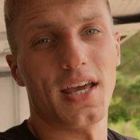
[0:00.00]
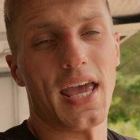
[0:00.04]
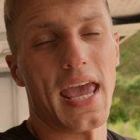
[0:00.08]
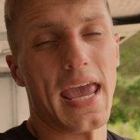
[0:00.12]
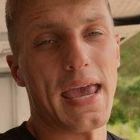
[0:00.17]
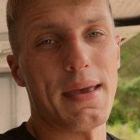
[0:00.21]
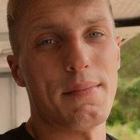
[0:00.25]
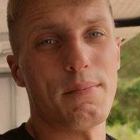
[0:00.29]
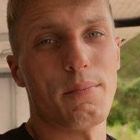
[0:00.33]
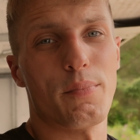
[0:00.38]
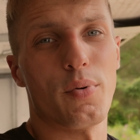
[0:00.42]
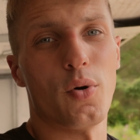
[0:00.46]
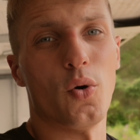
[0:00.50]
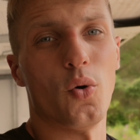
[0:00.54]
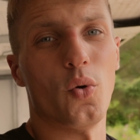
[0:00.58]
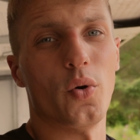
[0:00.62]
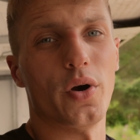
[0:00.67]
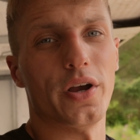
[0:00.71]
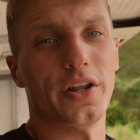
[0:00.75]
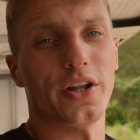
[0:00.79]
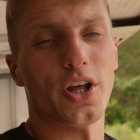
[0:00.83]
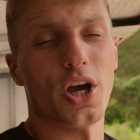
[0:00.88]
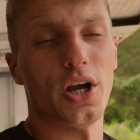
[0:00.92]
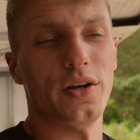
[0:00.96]

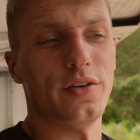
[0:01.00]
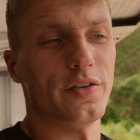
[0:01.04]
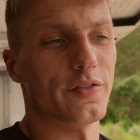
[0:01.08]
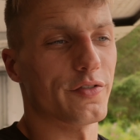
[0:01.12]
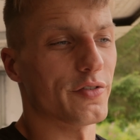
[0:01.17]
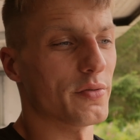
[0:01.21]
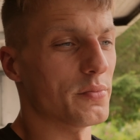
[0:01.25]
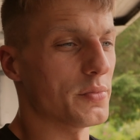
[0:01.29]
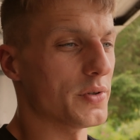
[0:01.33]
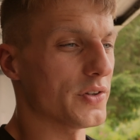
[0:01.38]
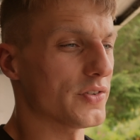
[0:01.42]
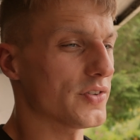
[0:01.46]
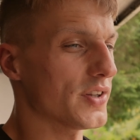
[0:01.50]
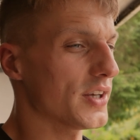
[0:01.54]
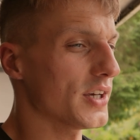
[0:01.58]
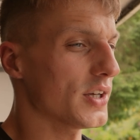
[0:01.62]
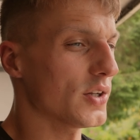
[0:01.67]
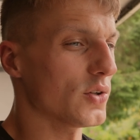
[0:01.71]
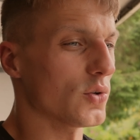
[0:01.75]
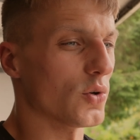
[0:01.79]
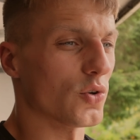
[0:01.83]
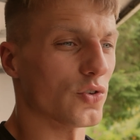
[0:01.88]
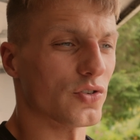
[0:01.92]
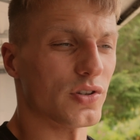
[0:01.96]
imported over from
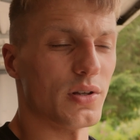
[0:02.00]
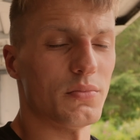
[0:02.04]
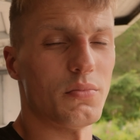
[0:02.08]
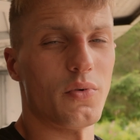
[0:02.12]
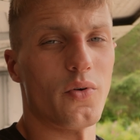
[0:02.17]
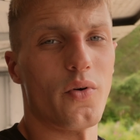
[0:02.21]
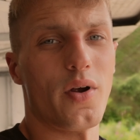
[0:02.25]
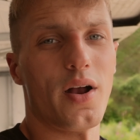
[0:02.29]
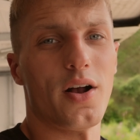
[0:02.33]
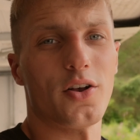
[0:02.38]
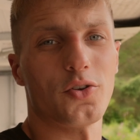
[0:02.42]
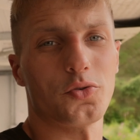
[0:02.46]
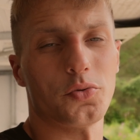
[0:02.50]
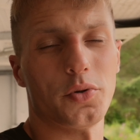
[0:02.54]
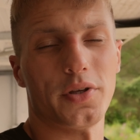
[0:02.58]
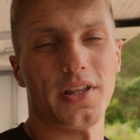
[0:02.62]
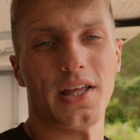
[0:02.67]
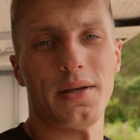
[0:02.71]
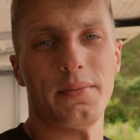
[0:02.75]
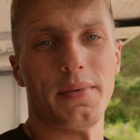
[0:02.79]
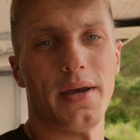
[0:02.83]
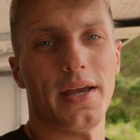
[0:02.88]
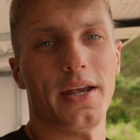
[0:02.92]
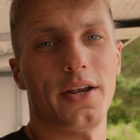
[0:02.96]
Brazil or somewhere else where
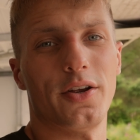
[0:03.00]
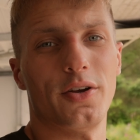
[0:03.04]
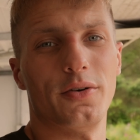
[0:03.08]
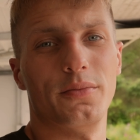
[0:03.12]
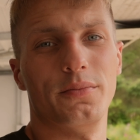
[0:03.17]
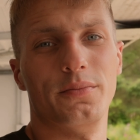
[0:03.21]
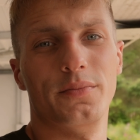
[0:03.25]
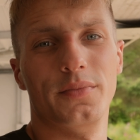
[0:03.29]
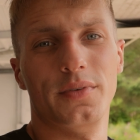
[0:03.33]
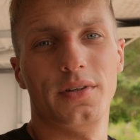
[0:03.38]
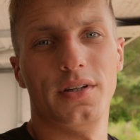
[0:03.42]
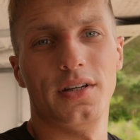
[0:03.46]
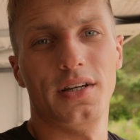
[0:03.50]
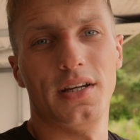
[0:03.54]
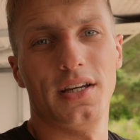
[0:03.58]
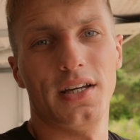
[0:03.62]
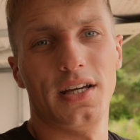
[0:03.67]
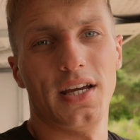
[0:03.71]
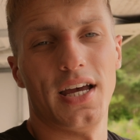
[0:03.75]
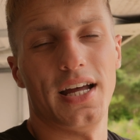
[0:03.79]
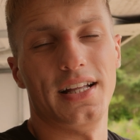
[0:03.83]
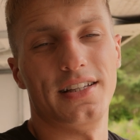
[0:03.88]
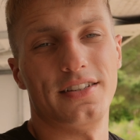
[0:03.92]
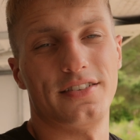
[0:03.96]
they make them,
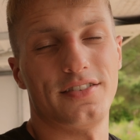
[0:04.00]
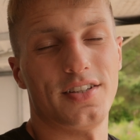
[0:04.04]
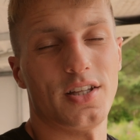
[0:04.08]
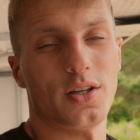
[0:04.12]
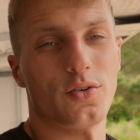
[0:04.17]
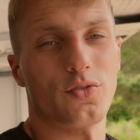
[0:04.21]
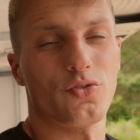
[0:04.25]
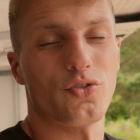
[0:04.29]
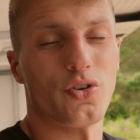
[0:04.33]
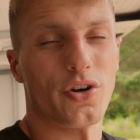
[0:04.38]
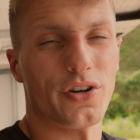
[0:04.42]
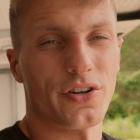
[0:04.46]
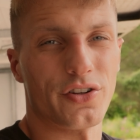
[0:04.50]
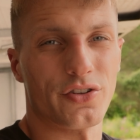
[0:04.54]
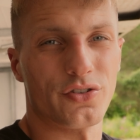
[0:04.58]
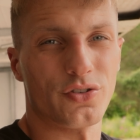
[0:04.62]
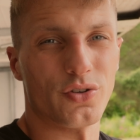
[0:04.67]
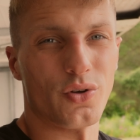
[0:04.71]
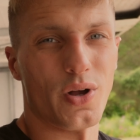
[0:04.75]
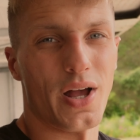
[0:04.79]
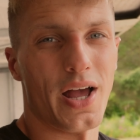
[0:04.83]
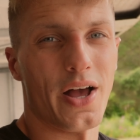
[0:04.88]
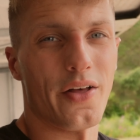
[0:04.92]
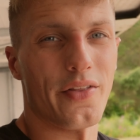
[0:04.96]
instead of trying to
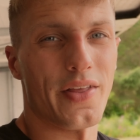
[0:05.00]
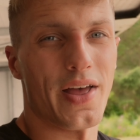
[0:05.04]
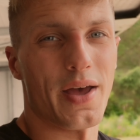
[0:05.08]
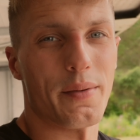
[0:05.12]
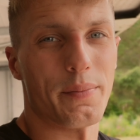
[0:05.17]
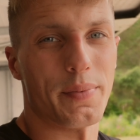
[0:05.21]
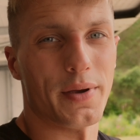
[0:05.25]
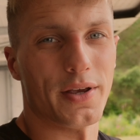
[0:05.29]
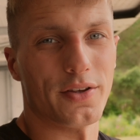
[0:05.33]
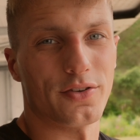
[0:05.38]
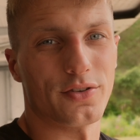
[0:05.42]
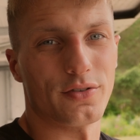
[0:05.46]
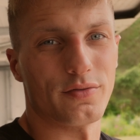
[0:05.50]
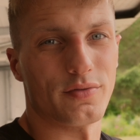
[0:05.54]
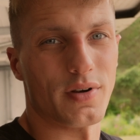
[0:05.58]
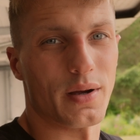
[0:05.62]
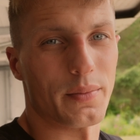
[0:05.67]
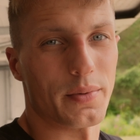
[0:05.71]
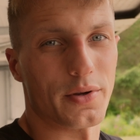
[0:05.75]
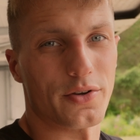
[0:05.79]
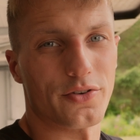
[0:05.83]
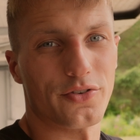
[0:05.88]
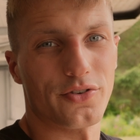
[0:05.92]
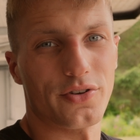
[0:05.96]
sort out that piece of
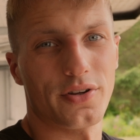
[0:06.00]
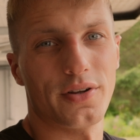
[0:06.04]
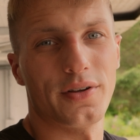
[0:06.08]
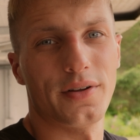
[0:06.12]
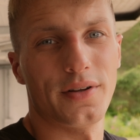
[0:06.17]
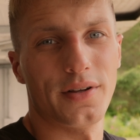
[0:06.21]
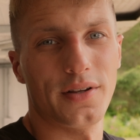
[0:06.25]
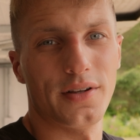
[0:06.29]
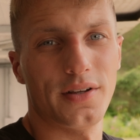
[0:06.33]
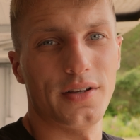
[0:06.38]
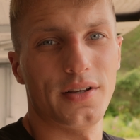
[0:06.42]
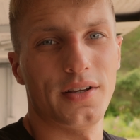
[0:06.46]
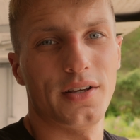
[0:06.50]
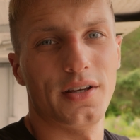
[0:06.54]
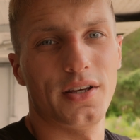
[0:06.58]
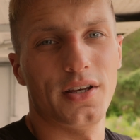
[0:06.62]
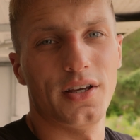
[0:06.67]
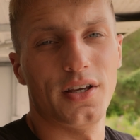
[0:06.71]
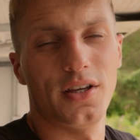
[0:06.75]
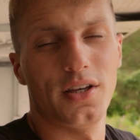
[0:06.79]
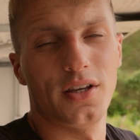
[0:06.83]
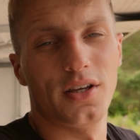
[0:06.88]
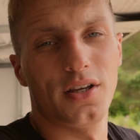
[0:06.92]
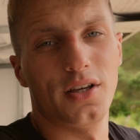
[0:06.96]
rubbish.
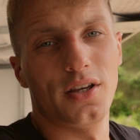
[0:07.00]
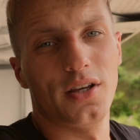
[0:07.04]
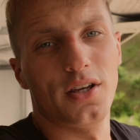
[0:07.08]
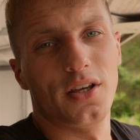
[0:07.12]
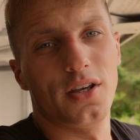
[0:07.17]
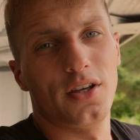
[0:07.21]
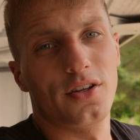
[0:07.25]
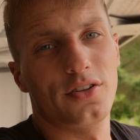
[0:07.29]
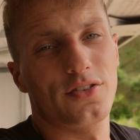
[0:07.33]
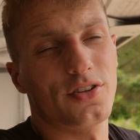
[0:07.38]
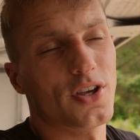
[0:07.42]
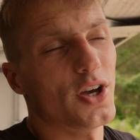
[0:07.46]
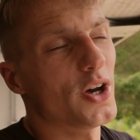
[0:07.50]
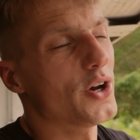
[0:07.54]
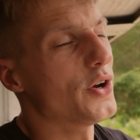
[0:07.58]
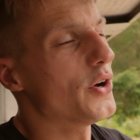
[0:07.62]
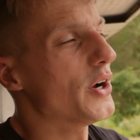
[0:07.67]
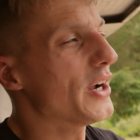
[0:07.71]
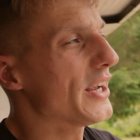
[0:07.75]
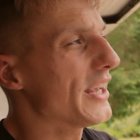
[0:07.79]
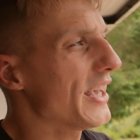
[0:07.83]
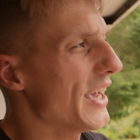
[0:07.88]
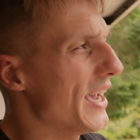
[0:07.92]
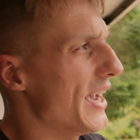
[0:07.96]
So
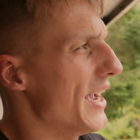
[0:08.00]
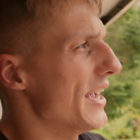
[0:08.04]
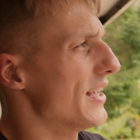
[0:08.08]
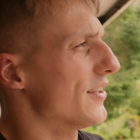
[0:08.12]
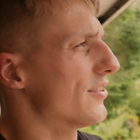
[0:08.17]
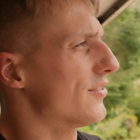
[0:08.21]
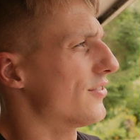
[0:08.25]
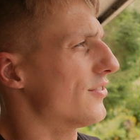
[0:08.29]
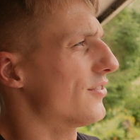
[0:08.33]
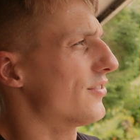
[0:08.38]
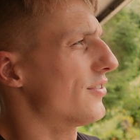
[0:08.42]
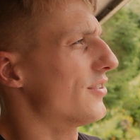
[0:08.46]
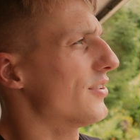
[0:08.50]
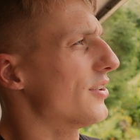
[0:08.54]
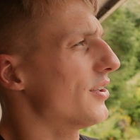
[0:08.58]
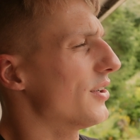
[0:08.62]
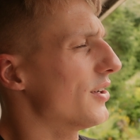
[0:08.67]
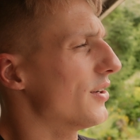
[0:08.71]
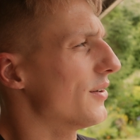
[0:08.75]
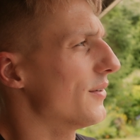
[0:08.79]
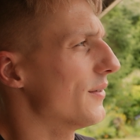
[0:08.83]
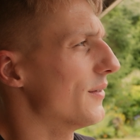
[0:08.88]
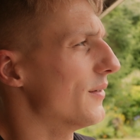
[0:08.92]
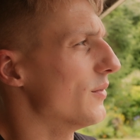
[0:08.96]
I guess
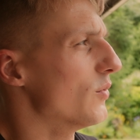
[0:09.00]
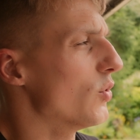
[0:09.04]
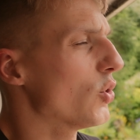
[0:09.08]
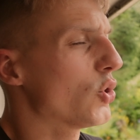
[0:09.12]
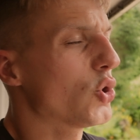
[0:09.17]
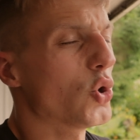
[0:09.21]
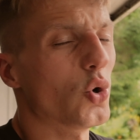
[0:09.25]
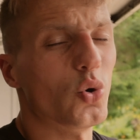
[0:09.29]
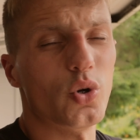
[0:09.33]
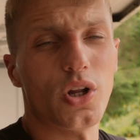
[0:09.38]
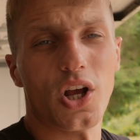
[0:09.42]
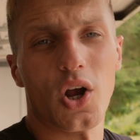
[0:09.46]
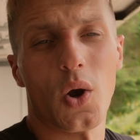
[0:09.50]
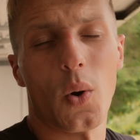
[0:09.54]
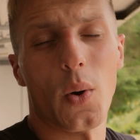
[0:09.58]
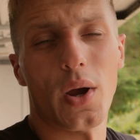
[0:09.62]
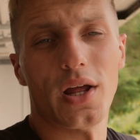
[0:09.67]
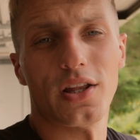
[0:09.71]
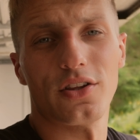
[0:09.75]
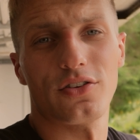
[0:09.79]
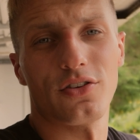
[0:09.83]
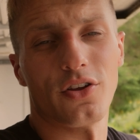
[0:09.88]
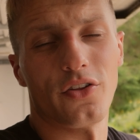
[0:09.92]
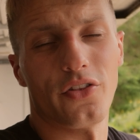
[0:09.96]
we'll call it
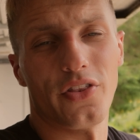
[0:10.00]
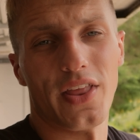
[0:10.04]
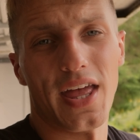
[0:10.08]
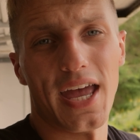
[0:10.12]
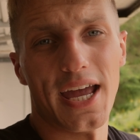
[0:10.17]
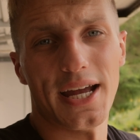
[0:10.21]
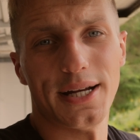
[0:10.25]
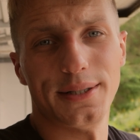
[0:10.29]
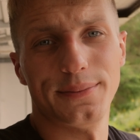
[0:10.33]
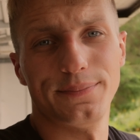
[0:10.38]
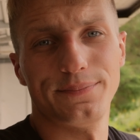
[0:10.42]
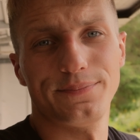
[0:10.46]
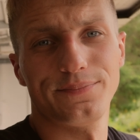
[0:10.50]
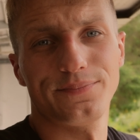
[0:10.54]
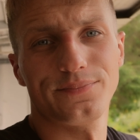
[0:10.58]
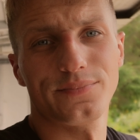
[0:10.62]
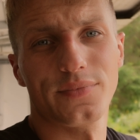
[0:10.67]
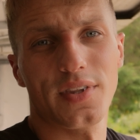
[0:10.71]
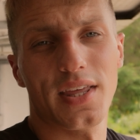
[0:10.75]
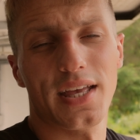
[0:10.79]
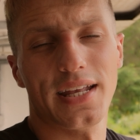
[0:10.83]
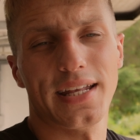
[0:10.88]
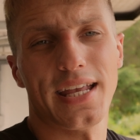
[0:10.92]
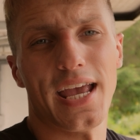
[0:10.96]
quits on that.
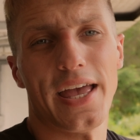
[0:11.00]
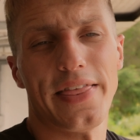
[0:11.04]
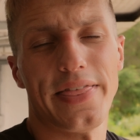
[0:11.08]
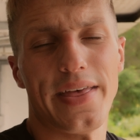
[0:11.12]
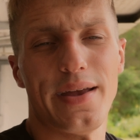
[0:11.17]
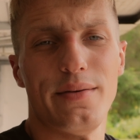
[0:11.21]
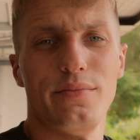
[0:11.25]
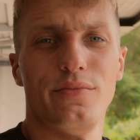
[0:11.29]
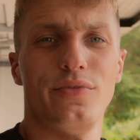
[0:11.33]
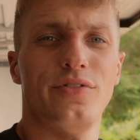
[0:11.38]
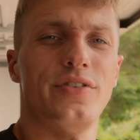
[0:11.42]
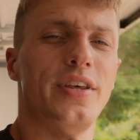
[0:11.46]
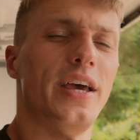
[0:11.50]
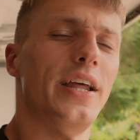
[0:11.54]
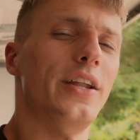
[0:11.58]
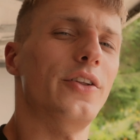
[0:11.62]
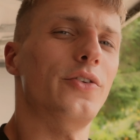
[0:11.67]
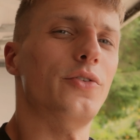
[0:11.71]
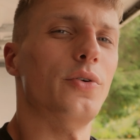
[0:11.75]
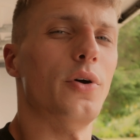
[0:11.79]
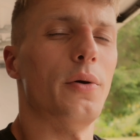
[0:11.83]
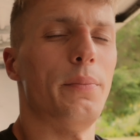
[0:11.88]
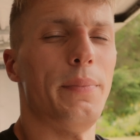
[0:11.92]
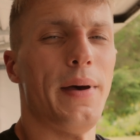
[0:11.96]
Get them
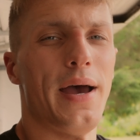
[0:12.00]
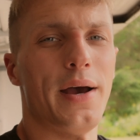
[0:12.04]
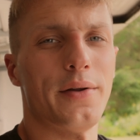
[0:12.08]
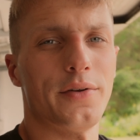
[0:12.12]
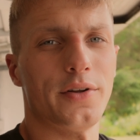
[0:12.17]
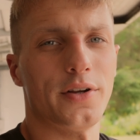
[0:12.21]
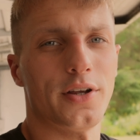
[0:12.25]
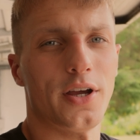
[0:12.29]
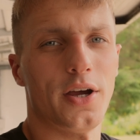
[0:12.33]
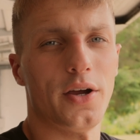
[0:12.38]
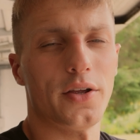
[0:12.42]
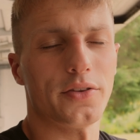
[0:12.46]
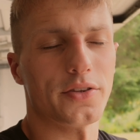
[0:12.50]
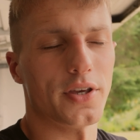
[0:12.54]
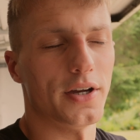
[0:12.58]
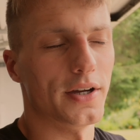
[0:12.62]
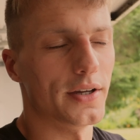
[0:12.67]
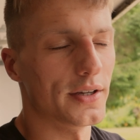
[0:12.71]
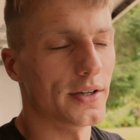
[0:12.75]
sent to a powder coat.